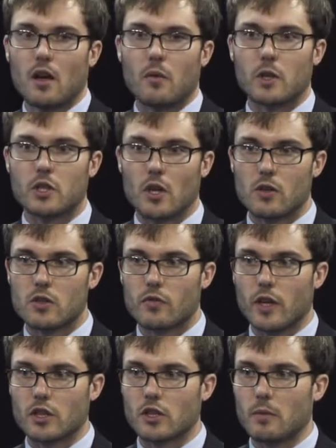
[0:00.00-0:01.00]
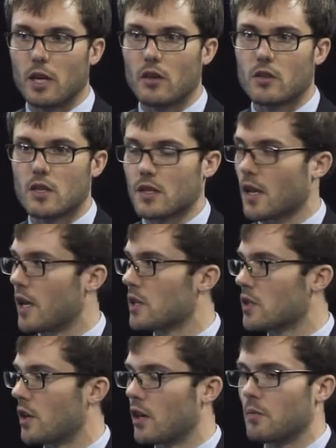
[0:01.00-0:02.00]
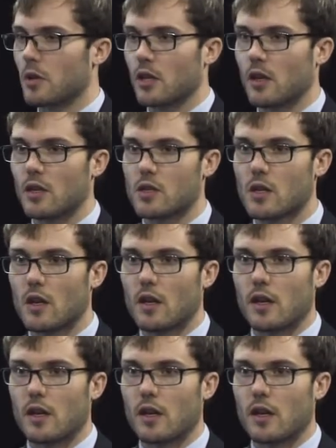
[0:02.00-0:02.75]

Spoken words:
We chose fresh tomatoes as a case study because